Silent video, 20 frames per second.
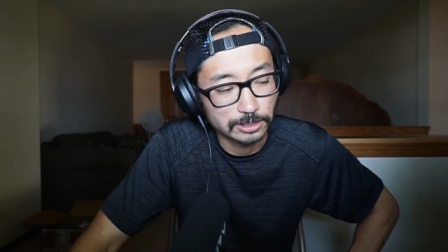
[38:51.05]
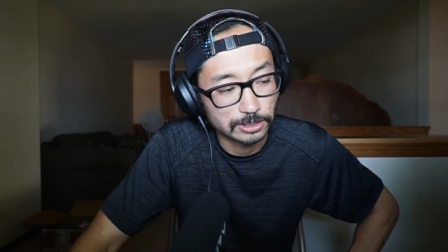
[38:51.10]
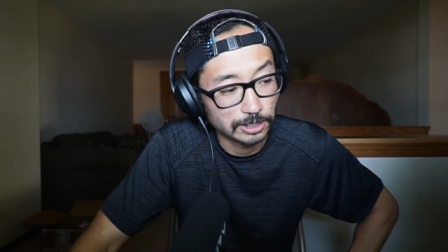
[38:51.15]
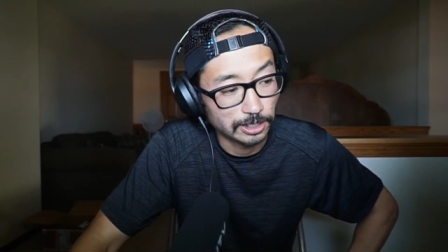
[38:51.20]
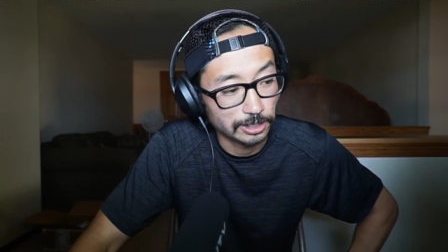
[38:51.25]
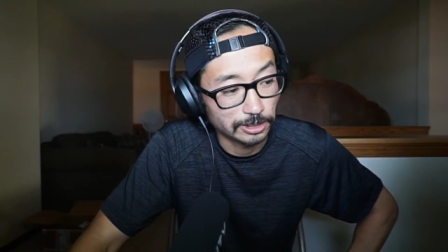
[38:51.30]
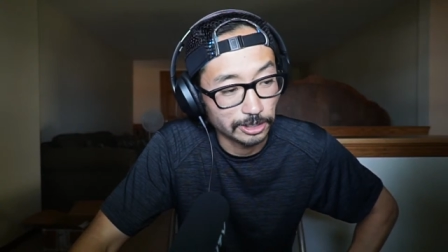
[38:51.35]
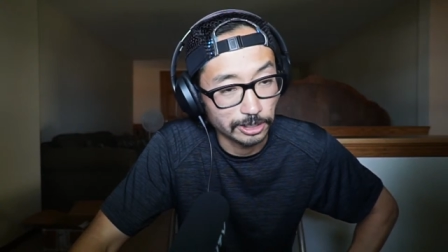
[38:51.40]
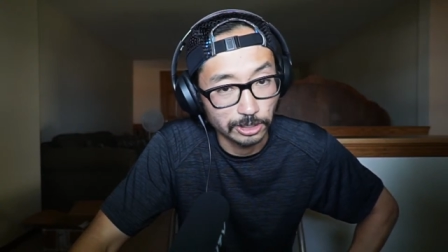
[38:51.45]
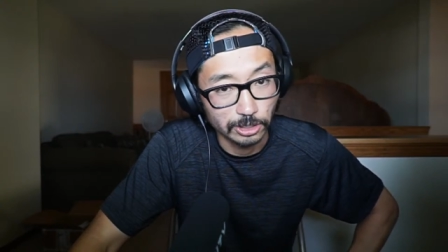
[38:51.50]

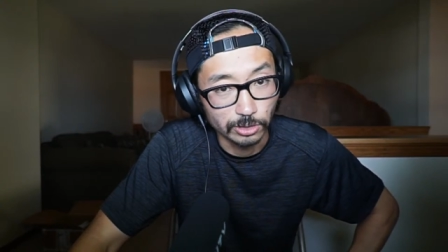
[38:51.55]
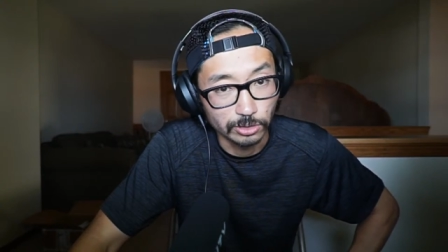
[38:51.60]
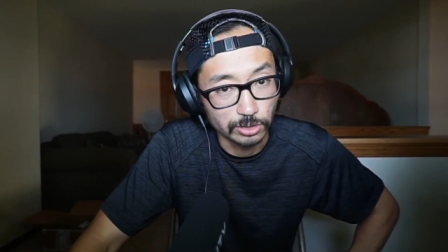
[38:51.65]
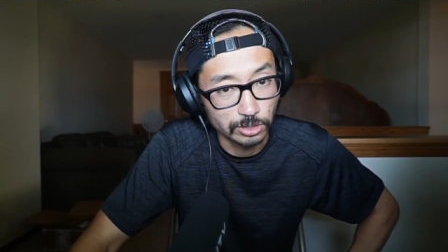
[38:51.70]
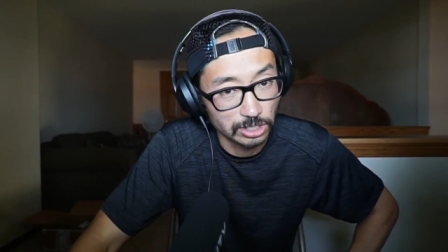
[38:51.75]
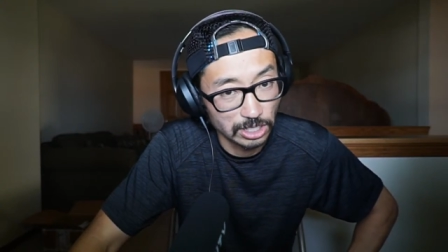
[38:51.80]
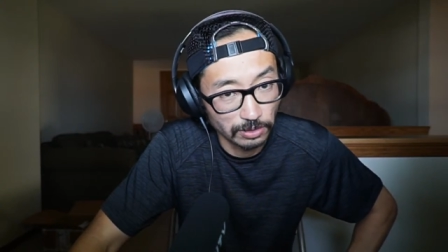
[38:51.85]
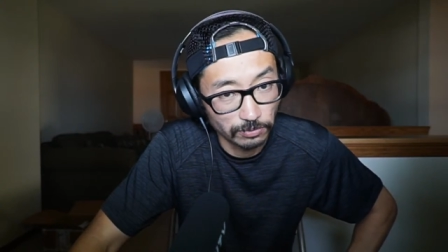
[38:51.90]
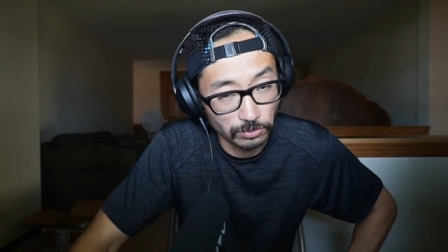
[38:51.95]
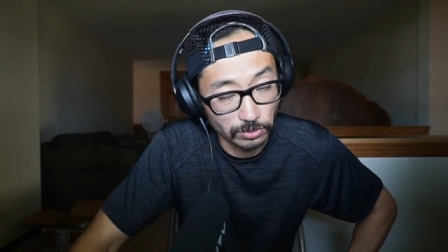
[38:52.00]
saying like you should
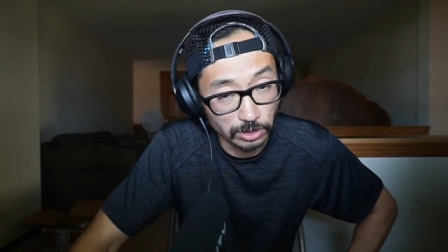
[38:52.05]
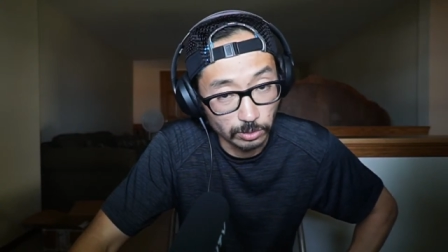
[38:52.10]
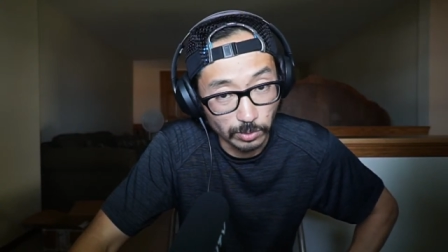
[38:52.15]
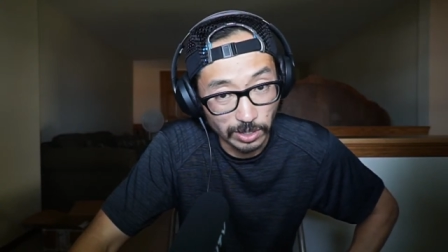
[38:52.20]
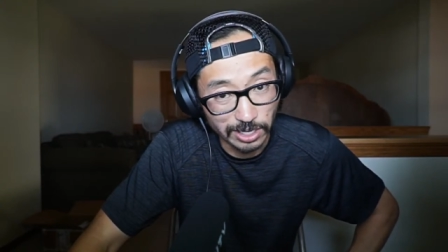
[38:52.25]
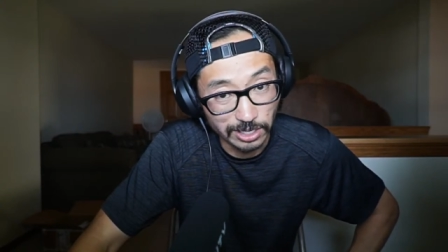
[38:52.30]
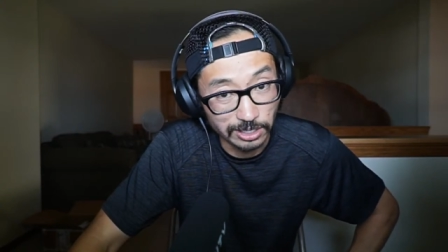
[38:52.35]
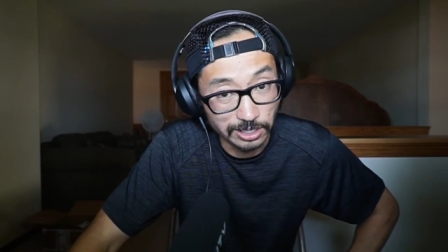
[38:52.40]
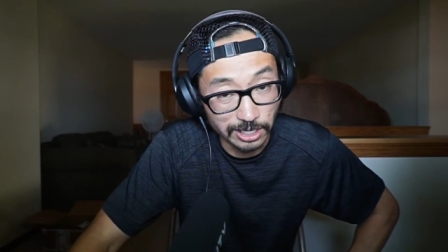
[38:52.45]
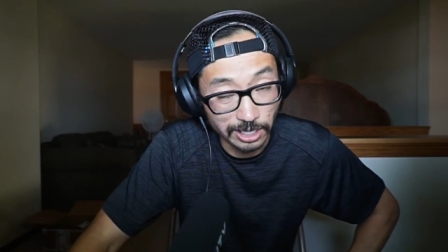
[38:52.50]
definitely
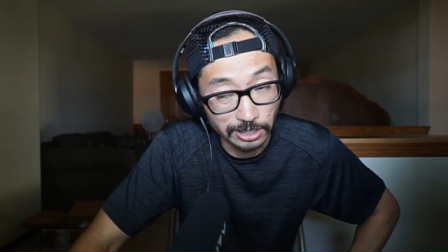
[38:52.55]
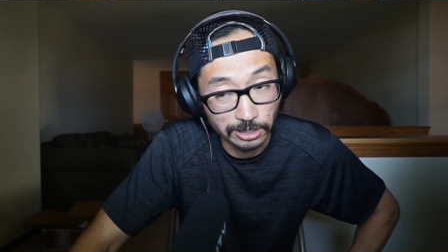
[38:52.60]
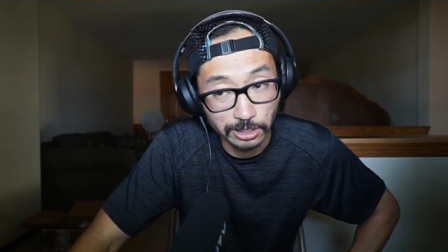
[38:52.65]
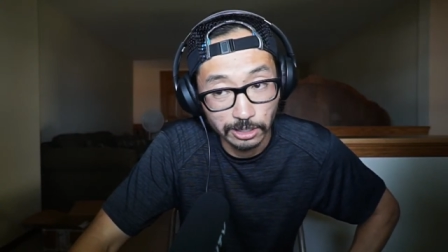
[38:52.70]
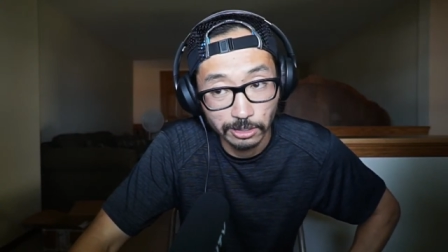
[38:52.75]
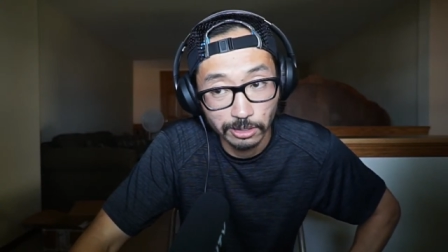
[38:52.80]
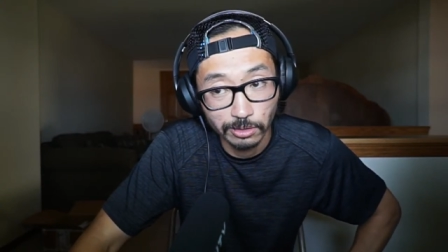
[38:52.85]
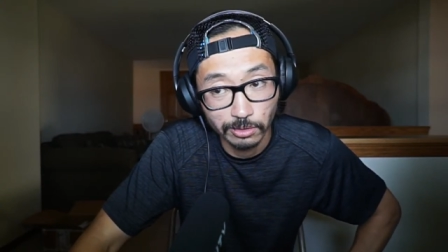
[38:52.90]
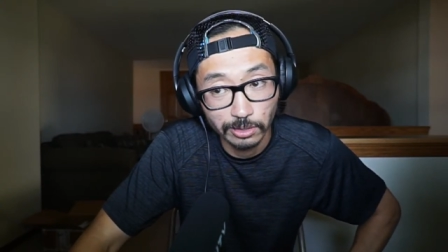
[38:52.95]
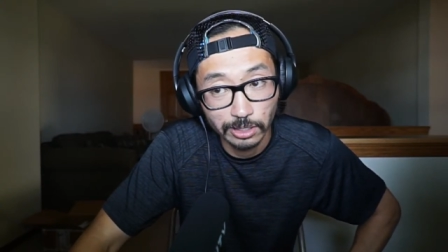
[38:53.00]
wait and get the
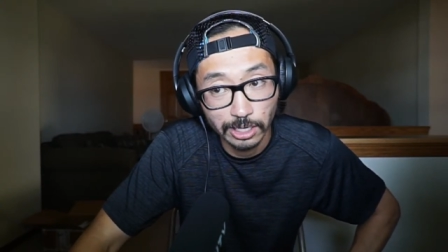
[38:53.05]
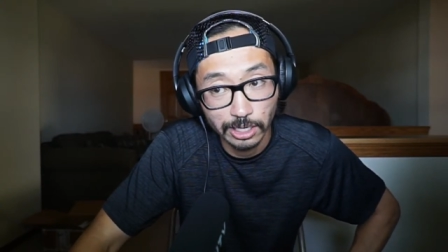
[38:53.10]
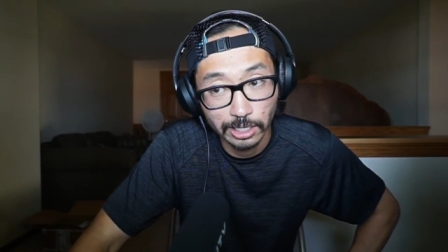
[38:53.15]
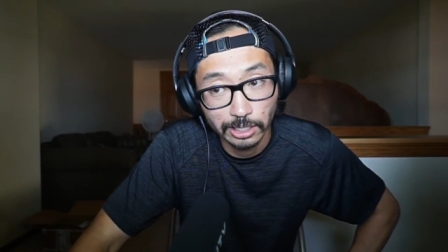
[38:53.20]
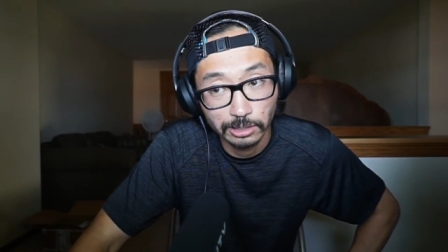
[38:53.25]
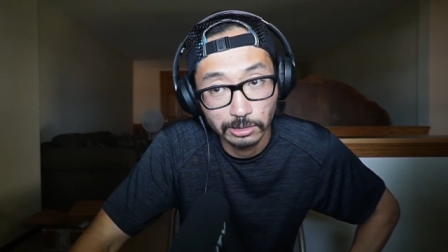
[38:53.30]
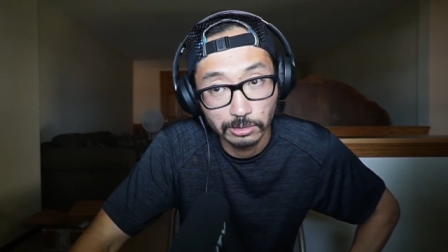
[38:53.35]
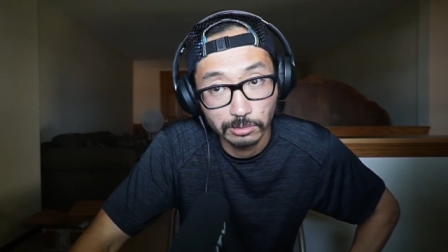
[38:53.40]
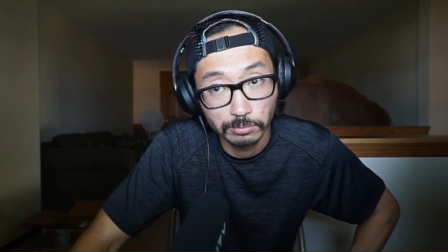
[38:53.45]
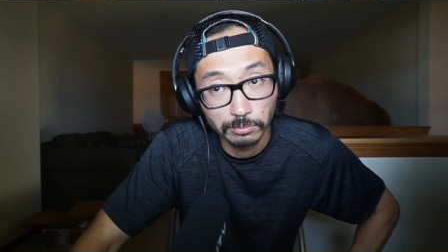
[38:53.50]
Hero
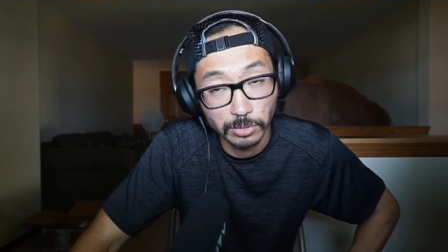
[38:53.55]
9.